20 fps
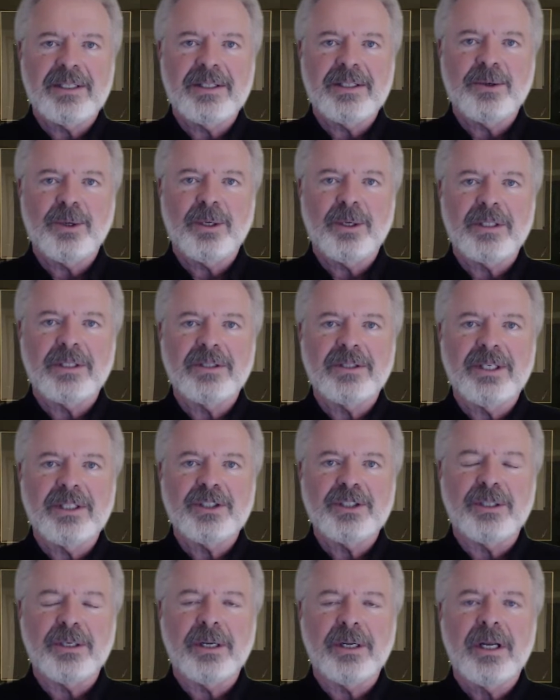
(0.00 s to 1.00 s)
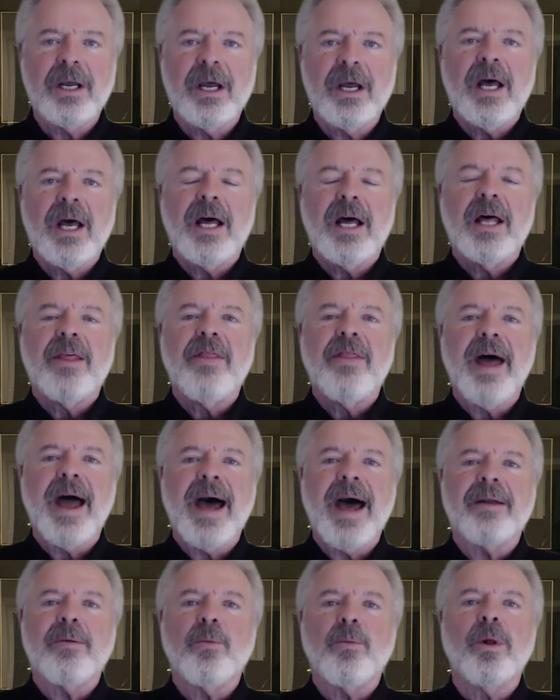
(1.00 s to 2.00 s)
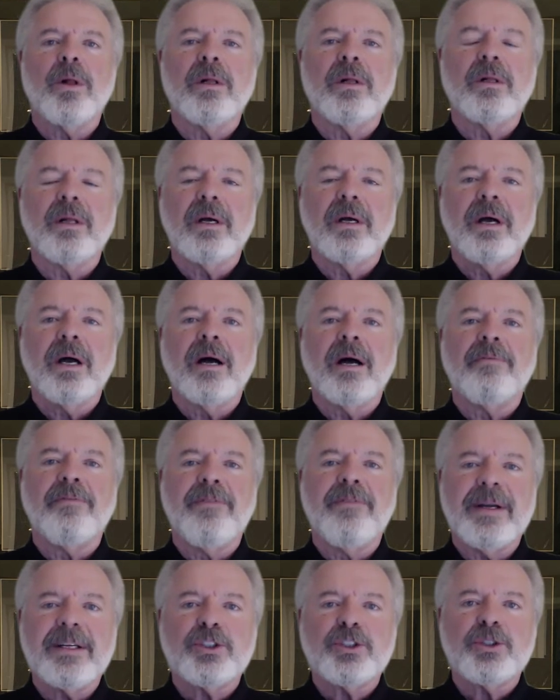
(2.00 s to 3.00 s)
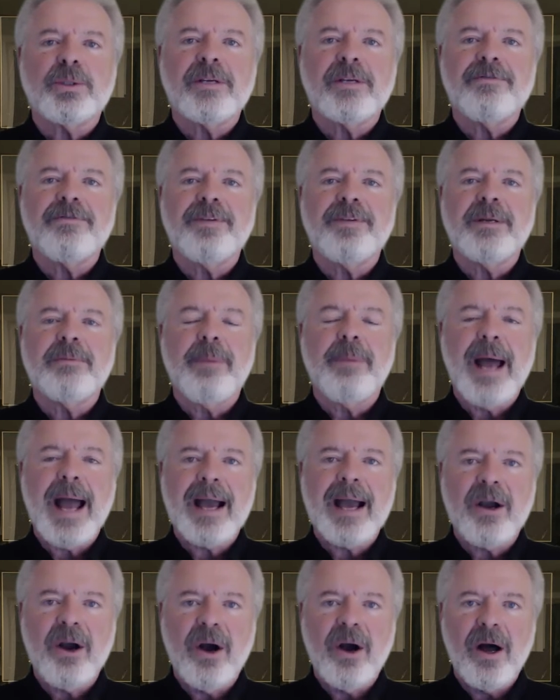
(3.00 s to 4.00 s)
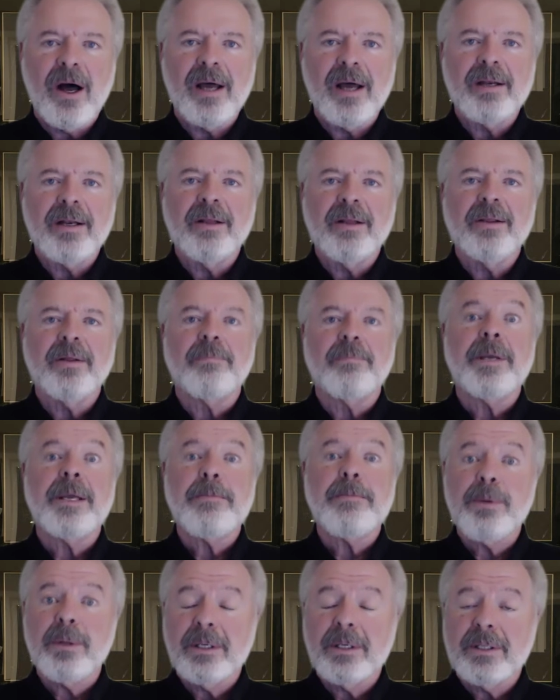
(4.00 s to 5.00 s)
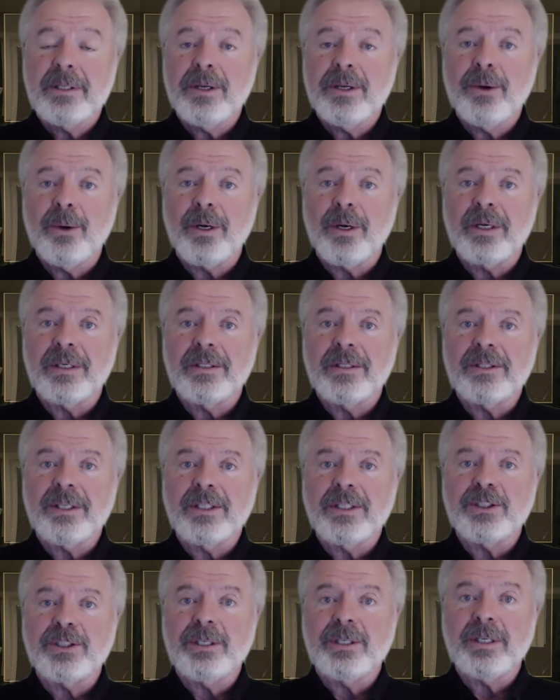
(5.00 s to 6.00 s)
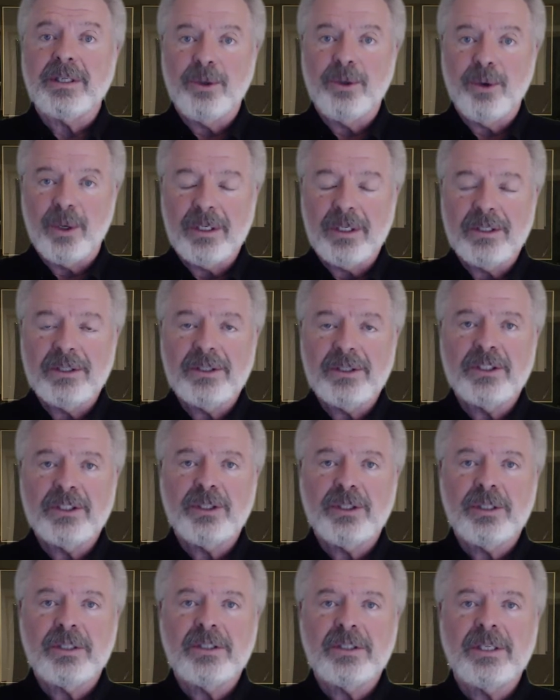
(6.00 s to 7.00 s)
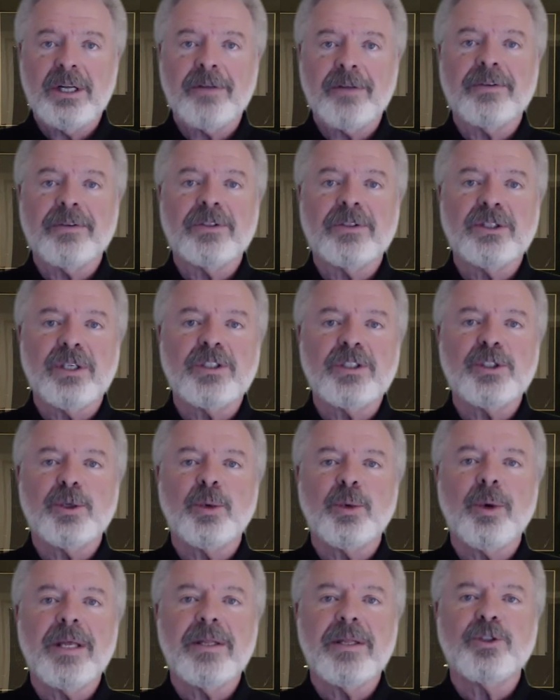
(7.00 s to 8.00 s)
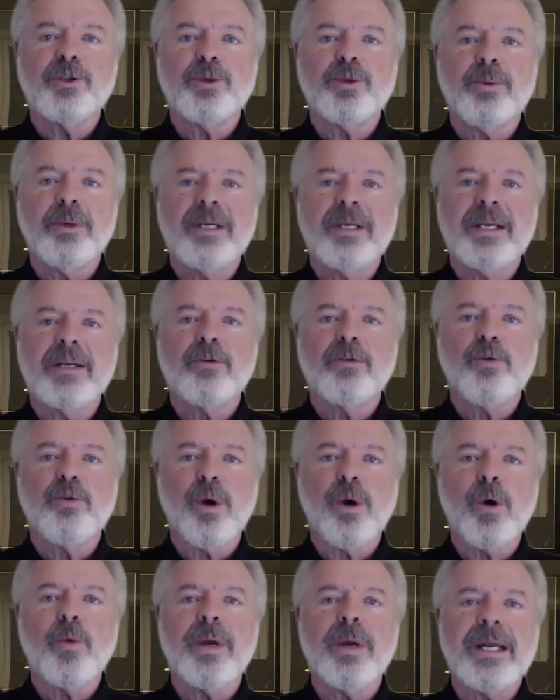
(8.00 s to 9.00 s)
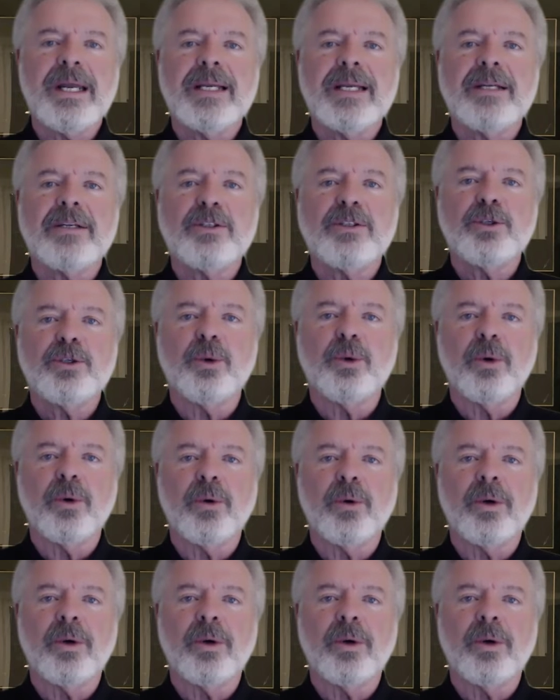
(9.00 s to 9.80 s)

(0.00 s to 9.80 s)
the organization that will eventually feed back on the people in the organization and the organization itself in such a way that you begin growing into